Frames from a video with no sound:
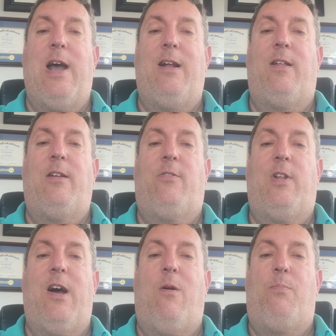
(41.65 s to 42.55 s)
Not only does
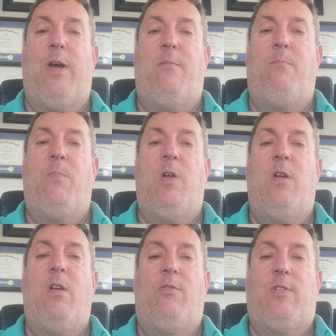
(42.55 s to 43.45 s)
it help them
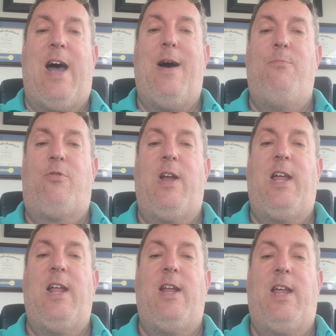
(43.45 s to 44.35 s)
stop
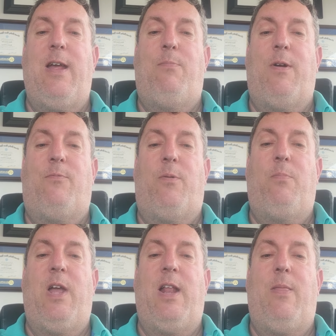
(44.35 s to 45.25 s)
drinking and keep them from
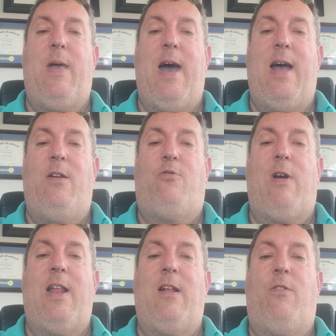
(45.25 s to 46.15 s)
getting that
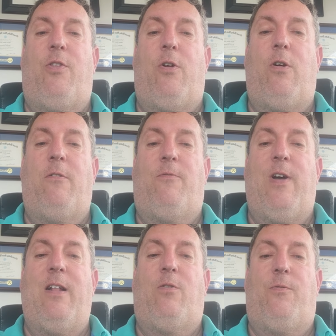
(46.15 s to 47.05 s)
dreaded third
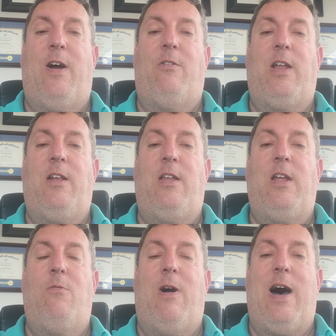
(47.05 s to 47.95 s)
offense felony
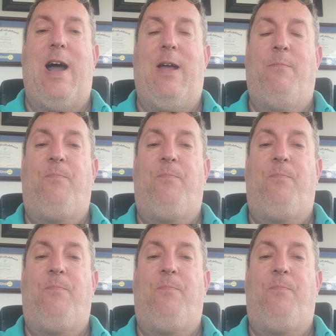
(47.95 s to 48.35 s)
DUI.